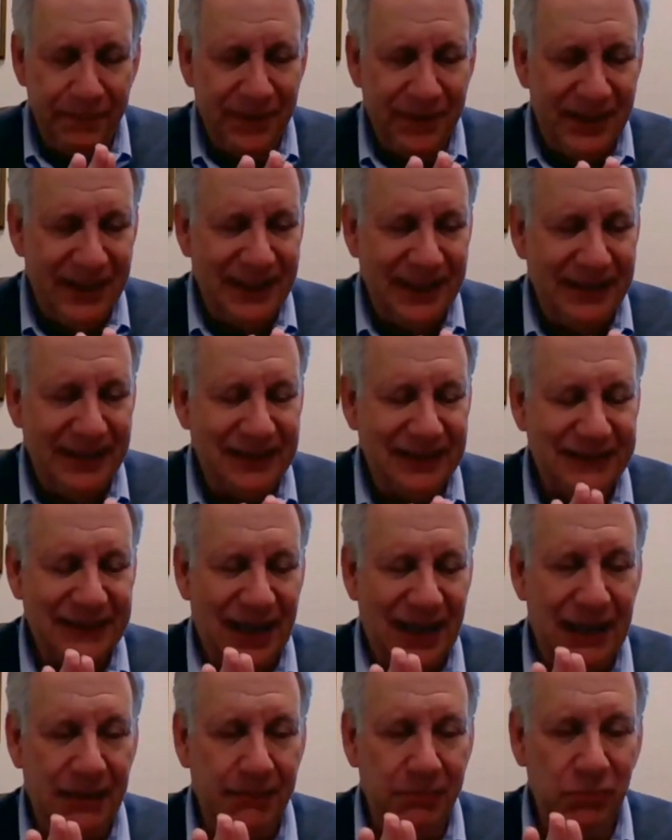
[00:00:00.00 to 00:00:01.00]

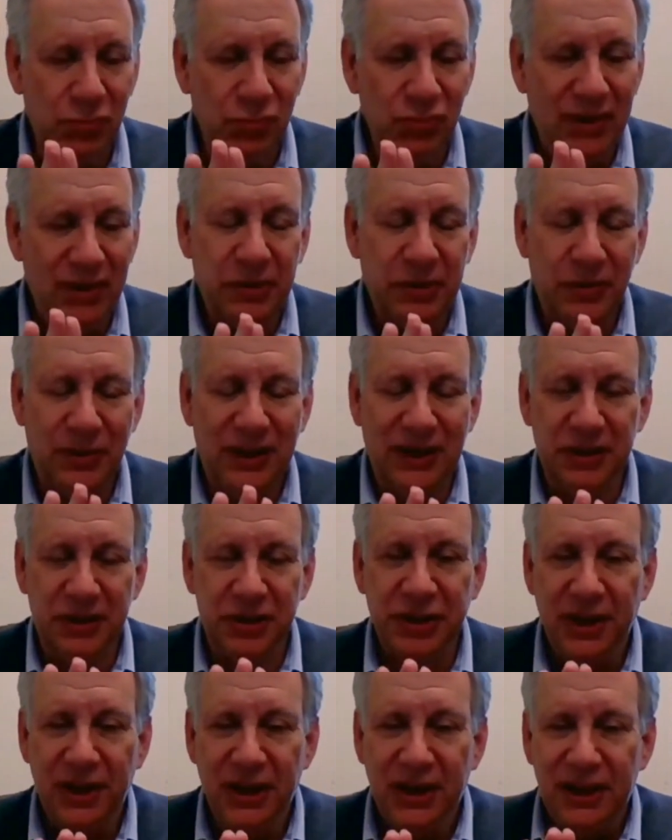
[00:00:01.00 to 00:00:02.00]
is
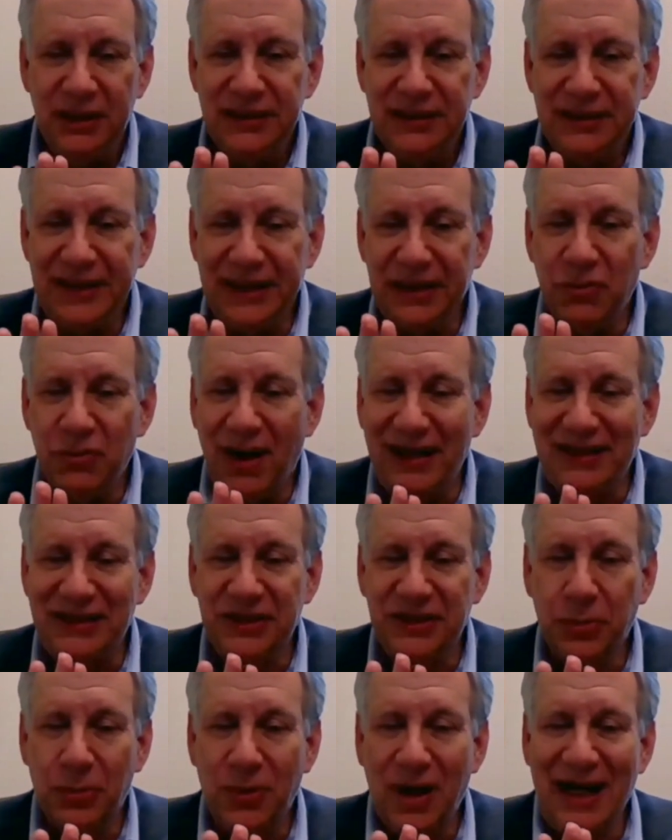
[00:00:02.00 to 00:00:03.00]
licorice,
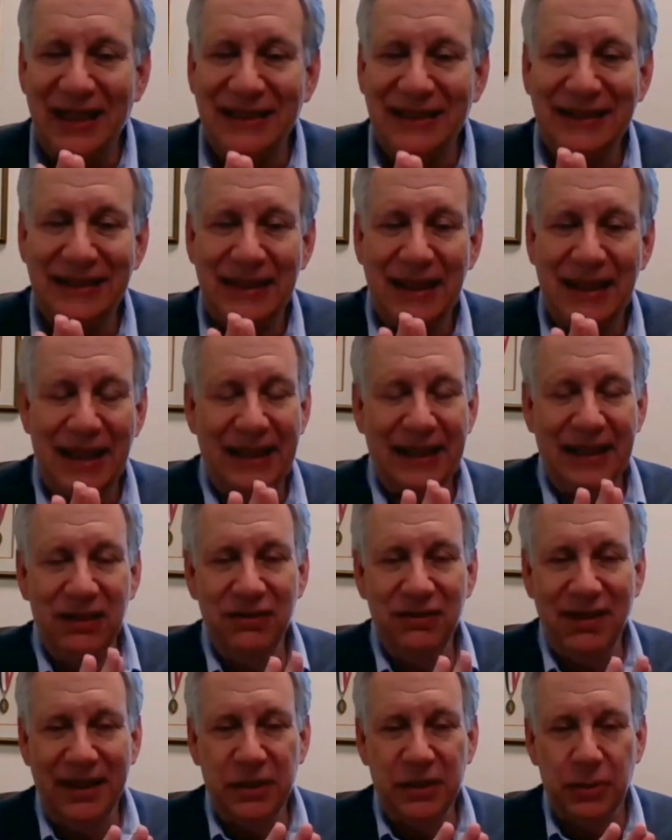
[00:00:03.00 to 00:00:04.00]

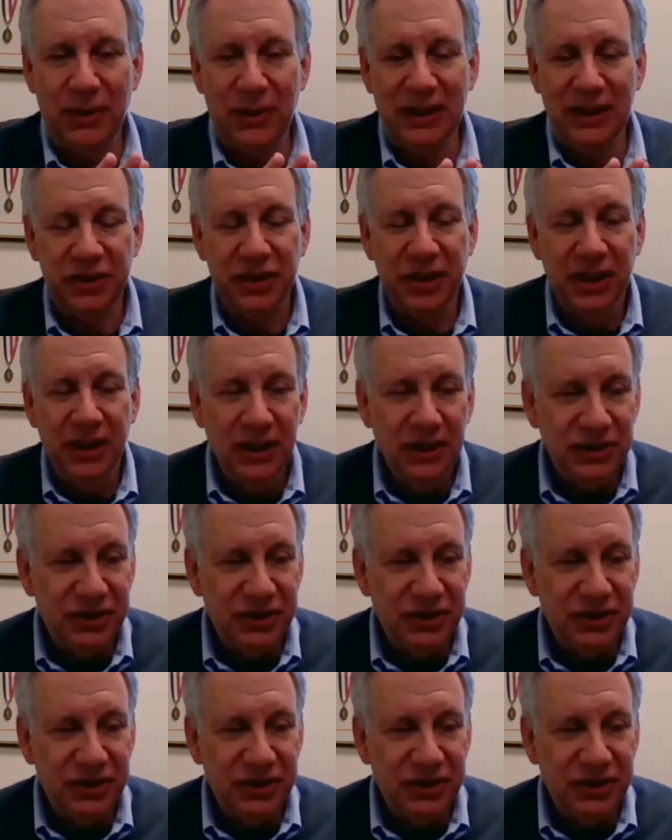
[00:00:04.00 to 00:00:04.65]
deglycyrrhizinated licorice.